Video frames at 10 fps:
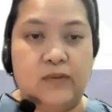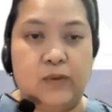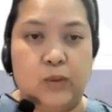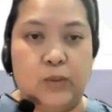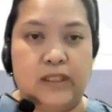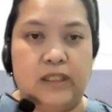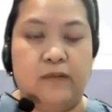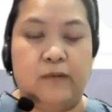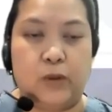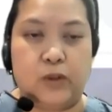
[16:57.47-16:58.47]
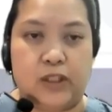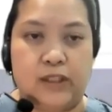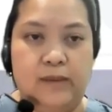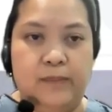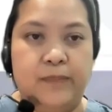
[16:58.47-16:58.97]
fluid
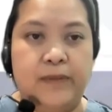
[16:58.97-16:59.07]
infusion